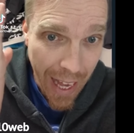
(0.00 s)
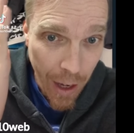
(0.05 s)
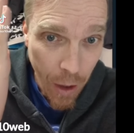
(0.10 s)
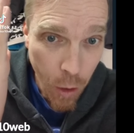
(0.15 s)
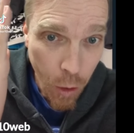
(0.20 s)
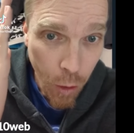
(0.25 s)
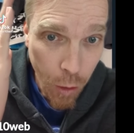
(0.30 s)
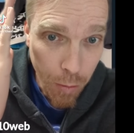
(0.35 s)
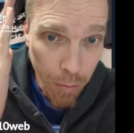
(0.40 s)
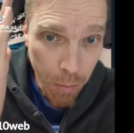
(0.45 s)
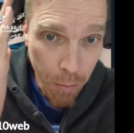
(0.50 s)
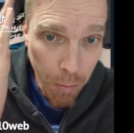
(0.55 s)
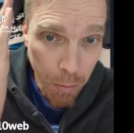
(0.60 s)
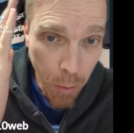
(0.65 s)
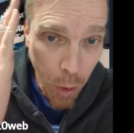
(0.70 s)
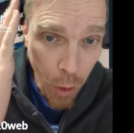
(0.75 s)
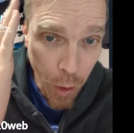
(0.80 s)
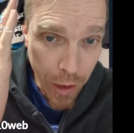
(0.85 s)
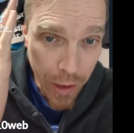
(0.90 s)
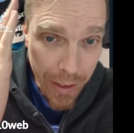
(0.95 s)
how
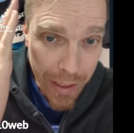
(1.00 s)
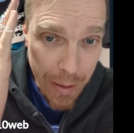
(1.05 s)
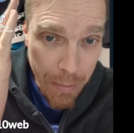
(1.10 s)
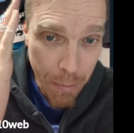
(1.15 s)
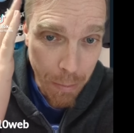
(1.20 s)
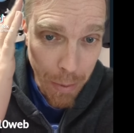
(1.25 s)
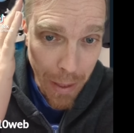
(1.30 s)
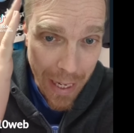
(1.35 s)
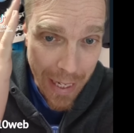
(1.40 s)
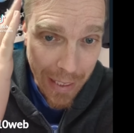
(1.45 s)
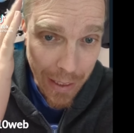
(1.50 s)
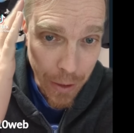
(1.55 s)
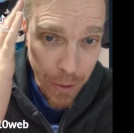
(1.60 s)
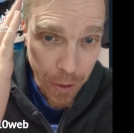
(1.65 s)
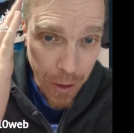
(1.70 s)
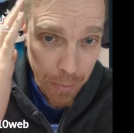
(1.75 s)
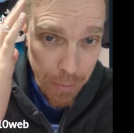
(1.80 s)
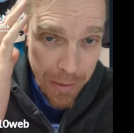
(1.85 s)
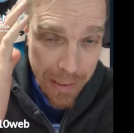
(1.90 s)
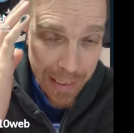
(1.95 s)
morally
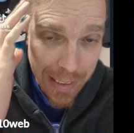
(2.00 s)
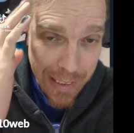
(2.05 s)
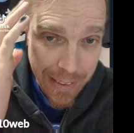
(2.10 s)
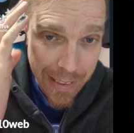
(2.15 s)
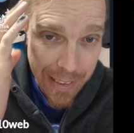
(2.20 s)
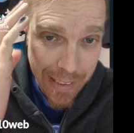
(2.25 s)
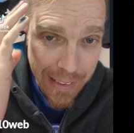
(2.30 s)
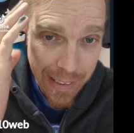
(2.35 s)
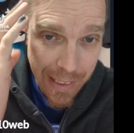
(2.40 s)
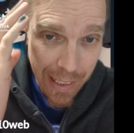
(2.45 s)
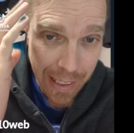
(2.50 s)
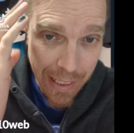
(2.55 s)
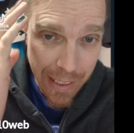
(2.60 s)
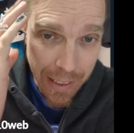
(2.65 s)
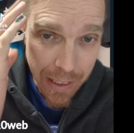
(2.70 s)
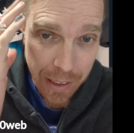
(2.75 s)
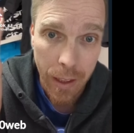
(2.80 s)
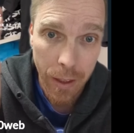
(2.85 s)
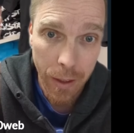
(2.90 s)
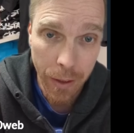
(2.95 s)
bankrupt is this guy?
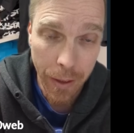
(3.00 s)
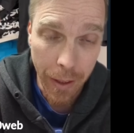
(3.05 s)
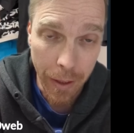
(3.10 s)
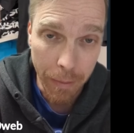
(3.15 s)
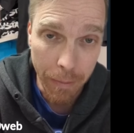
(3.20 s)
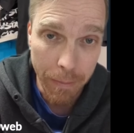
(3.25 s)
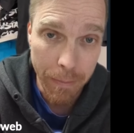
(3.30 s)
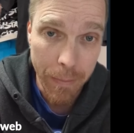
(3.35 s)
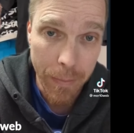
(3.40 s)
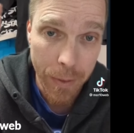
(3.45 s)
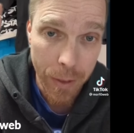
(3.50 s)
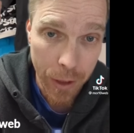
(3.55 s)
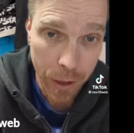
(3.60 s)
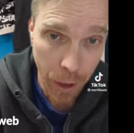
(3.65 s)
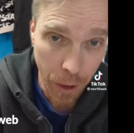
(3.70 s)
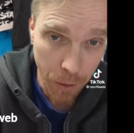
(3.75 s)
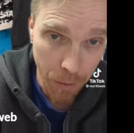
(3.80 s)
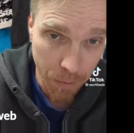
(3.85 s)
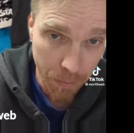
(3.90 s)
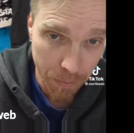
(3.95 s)
Okay,
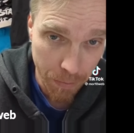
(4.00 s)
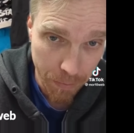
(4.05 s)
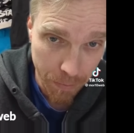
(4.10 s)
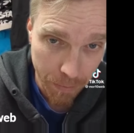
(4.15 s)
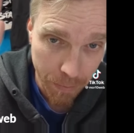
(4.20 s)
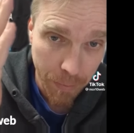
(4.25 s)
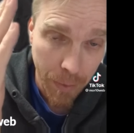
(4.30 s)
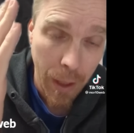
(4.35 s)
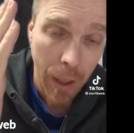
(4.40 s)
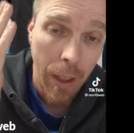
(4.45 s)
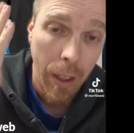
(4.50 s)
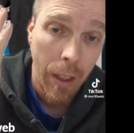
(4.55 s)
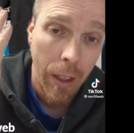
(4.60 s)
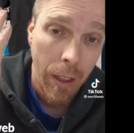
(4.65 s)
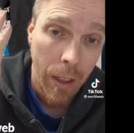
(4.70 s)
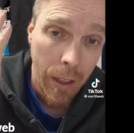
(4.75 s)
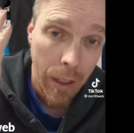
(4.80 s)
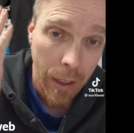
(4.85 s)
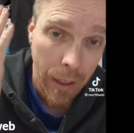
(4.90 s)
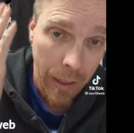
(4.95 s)
so
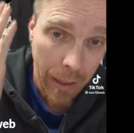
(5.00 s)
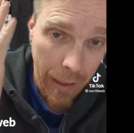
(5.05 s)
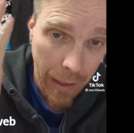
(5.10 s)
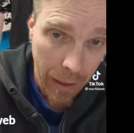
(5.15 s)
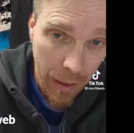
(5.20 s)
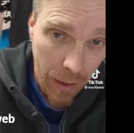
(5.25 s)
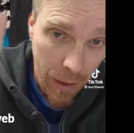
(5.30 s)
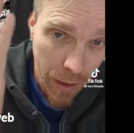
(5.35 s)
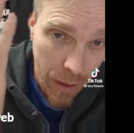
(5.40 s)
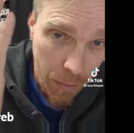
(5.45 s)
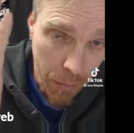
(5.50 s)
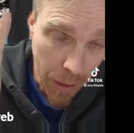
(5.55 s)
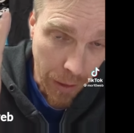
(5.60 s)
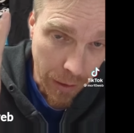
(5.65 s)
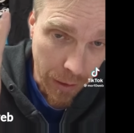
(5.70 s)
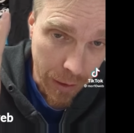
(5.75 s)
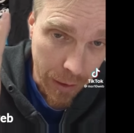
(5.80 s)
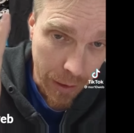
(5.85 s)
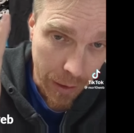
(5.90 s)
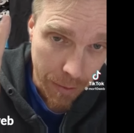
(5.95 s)
Elon
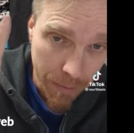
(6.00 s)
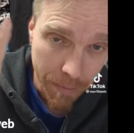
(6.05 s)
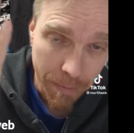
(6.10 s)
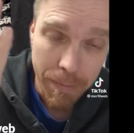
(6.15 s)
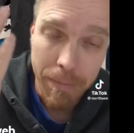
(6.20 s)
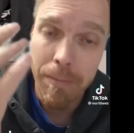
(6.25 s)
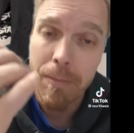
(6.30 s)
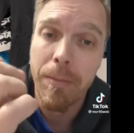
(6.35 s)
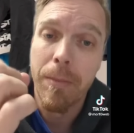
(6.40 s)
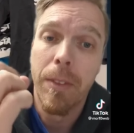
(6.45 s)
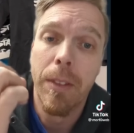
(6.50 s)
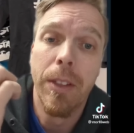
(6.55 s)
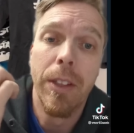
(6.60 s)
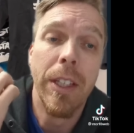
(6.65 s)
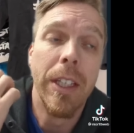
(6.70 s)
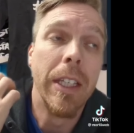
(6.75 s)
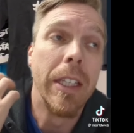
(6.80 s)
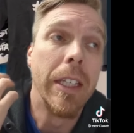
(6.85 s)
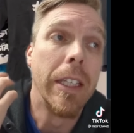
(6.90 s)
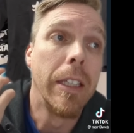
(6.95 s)
Musk,
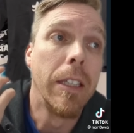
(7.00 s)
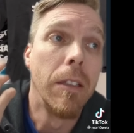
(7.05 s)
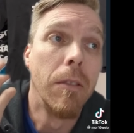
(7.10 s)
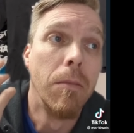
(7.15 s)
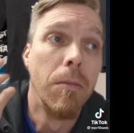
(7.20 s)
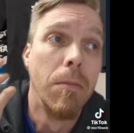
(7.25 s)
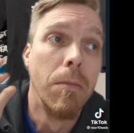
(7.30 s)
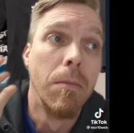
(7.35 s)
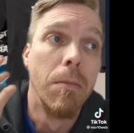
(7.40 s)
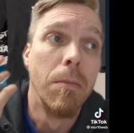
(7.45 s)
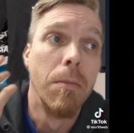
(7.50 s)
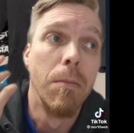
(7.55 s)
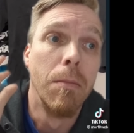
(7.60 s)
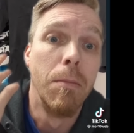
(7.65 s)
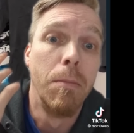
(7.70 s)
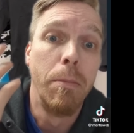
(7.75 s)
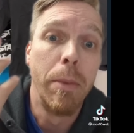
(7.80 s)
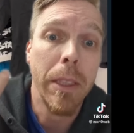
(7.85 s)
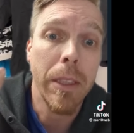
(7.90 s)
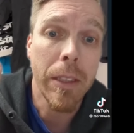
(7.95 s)
the
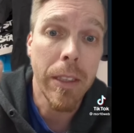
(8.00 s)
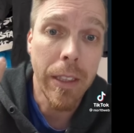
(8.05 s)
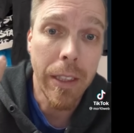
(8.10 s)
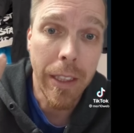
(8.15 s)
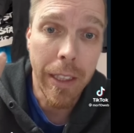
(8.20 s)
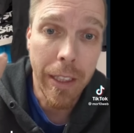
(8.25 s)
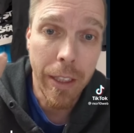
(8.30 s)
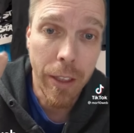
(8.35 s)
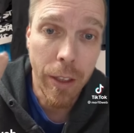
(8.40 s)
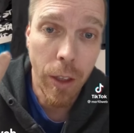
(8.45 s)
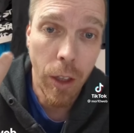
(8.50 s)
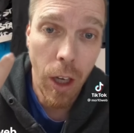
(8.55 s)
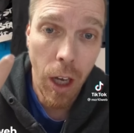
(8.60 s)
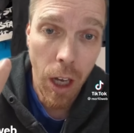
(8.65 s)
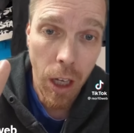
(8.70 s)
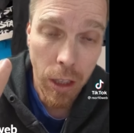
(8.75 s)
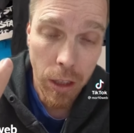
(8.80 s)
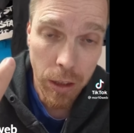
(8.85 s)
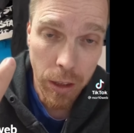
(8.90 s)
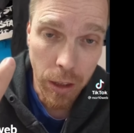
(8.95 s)
billionaire
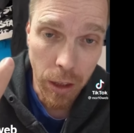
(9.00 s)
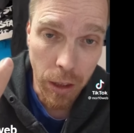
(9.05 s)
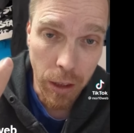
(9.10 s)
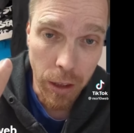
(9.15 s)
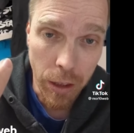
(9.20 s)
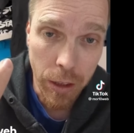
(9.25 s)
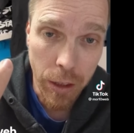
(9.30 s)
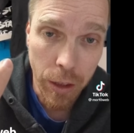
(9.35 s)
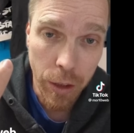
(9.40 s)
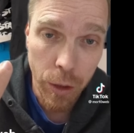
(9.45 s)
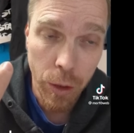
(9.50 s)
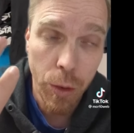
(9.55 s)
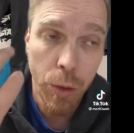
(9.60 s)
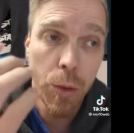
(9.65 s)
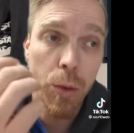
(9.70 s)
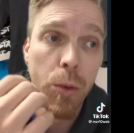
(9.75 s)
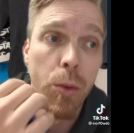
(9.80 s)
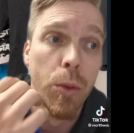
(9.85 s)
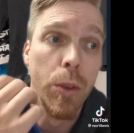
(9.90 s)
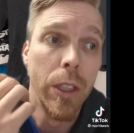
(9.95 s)
oligarch
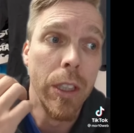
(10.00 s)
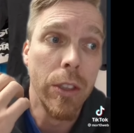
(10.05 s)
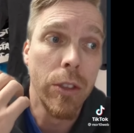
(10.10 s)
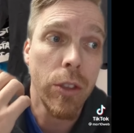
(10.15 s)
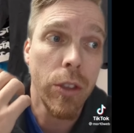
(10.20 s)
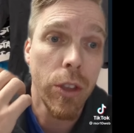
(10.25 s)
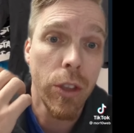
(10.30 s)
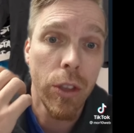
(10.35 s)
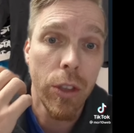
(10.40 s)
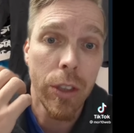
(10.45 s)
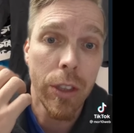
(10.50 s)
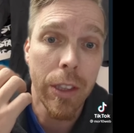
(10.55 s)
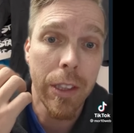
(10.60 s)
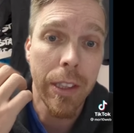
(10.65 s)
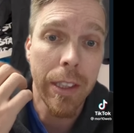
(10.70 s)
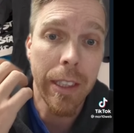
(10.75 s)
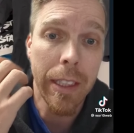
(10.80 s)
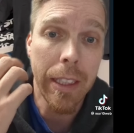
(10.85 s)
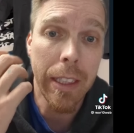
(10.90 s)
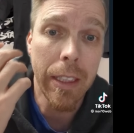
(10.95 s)
who is
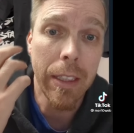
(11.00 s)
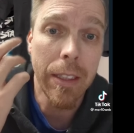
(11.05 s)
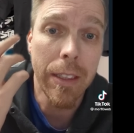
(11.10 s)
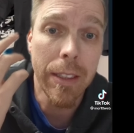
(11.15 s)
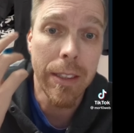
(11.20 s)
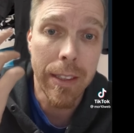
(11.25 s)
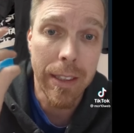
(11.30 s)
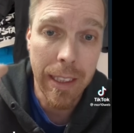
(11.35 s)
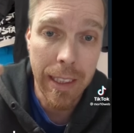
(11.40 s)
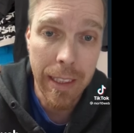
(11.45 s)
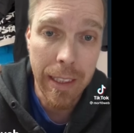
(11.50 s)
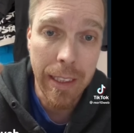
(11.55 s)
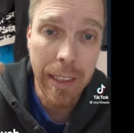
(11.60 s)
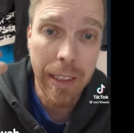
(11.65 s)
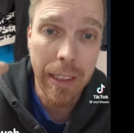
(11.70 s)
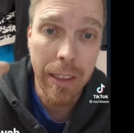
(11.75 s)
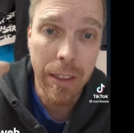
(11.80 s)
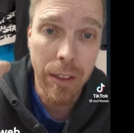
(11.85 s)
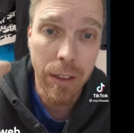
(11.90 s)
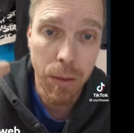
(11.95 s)
currently
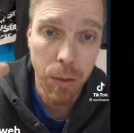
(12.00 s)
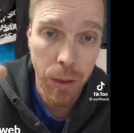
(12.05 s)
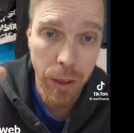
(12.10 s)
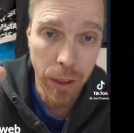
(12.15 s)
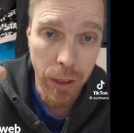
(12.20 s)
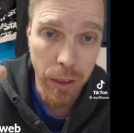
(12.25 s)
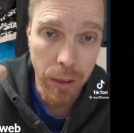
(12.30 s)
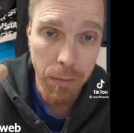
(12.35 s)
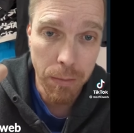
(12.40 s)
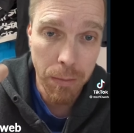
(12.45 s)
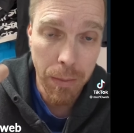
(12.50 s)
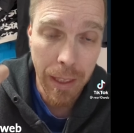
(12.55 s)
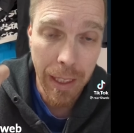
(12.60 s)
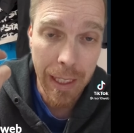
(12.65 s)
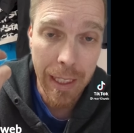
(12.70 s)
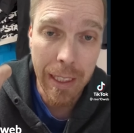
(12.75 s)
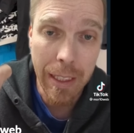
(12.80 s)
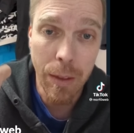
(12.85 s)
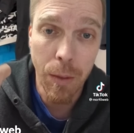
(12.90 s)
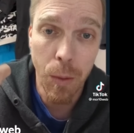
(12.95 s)
sinking Twitter
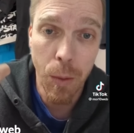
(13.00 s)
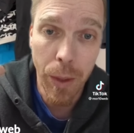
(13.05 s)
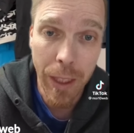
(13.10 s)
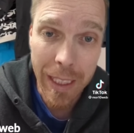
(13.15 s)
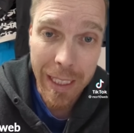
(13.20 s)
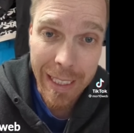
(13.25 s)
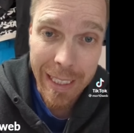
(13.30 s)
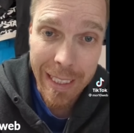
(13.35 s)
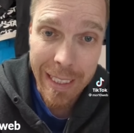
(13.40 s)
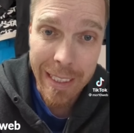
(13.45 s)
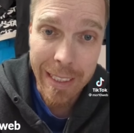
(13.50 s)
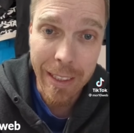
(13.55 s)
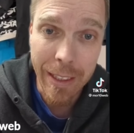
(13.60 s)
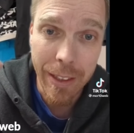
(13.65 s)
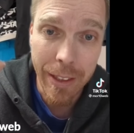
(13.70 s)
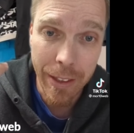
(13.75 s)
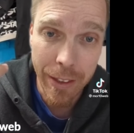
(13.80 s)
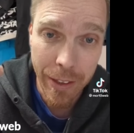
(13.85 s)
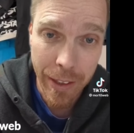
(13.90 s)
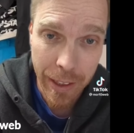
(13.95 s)
and raiding
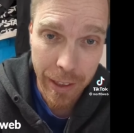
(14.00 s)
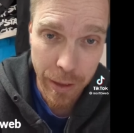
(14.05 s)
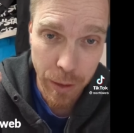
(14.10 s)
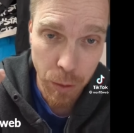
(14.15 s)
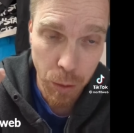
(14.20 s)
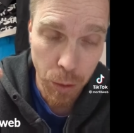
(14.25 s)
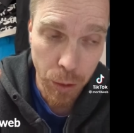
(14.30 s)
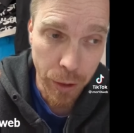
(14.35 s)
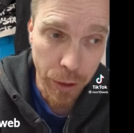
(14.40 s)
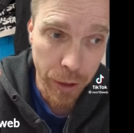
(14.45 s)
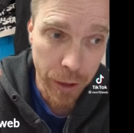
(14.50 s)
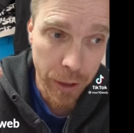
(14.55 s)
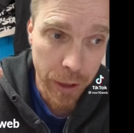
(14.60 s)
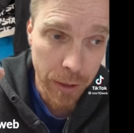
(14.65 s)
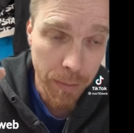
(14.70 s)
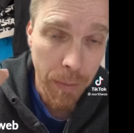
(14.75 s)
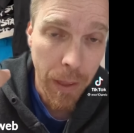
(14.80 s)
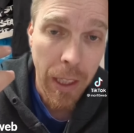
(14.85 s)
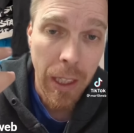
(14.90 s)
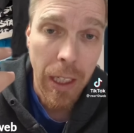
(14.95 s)
their headquarters,